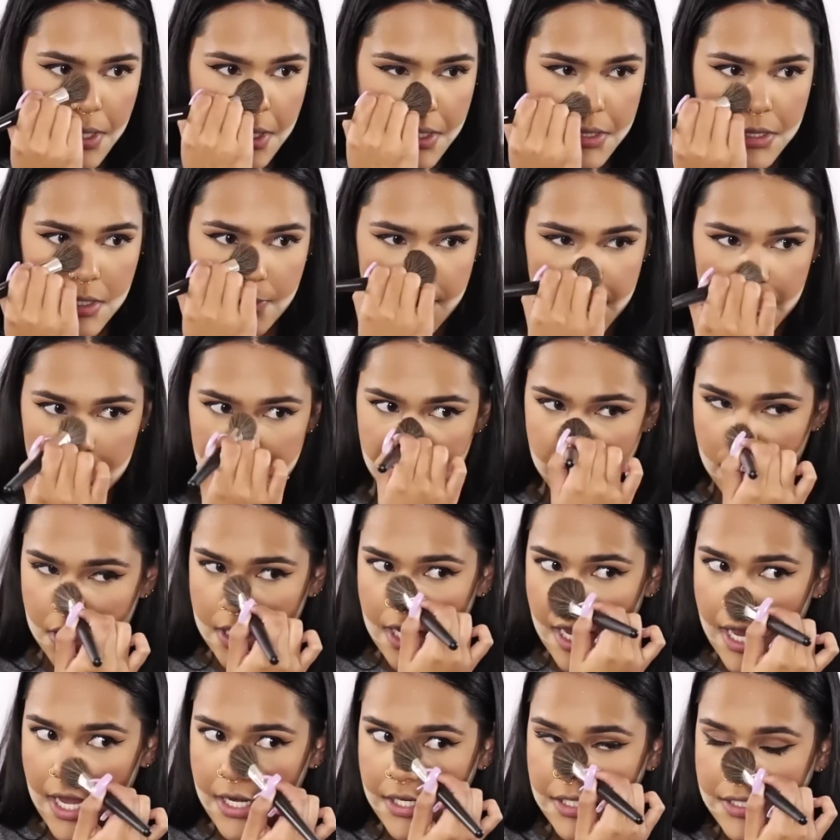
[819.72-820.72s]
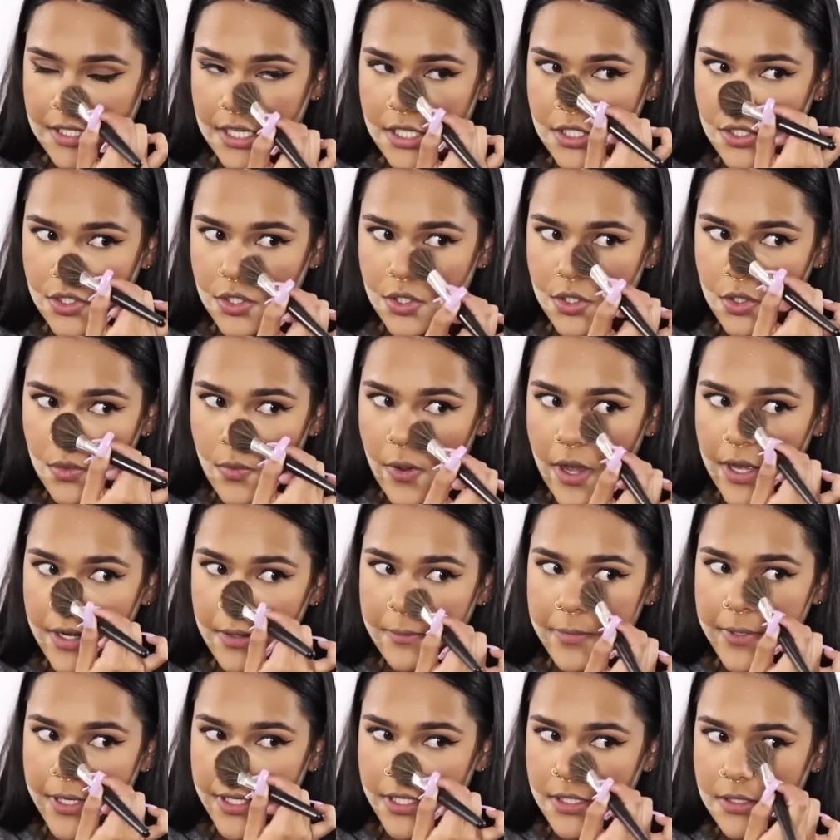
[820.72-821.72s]
In the picture, Kylie does use quite
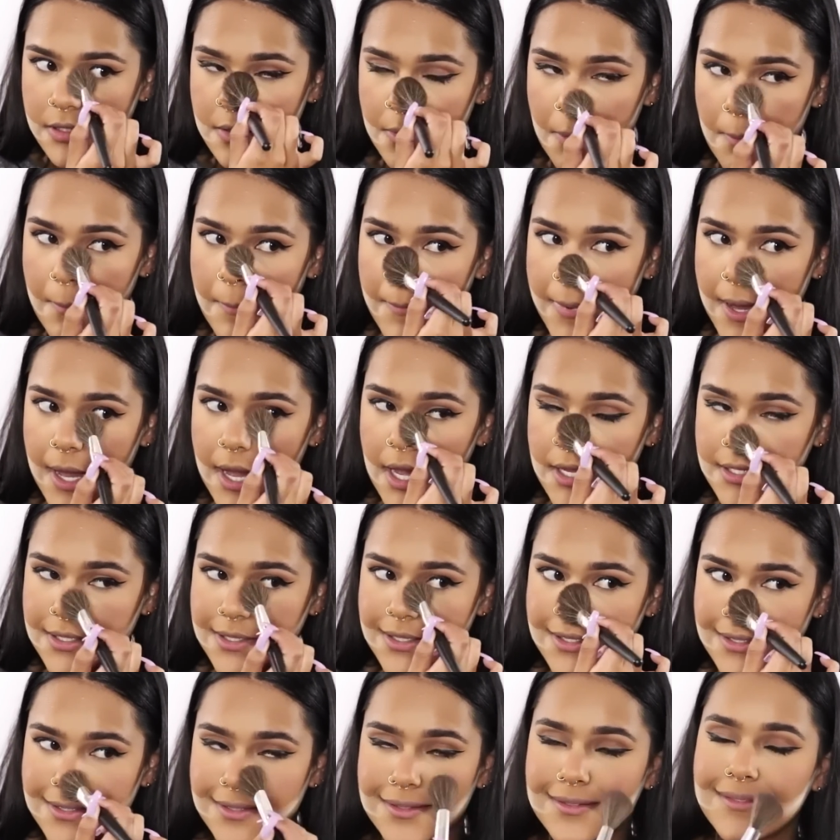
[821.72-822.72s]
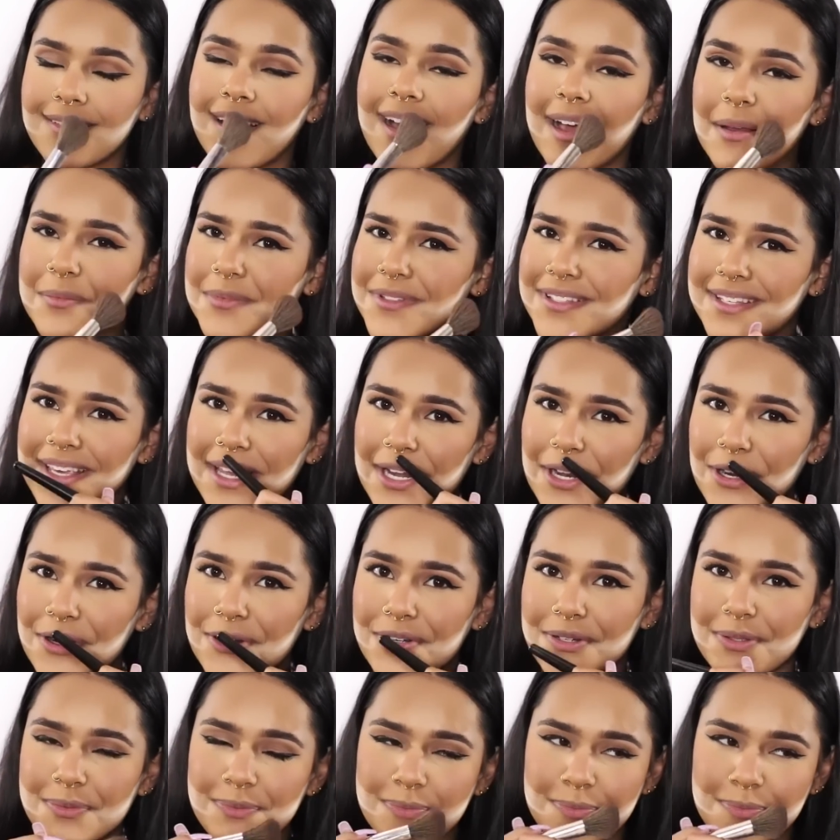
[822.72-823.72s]
a bit, but I'm scared.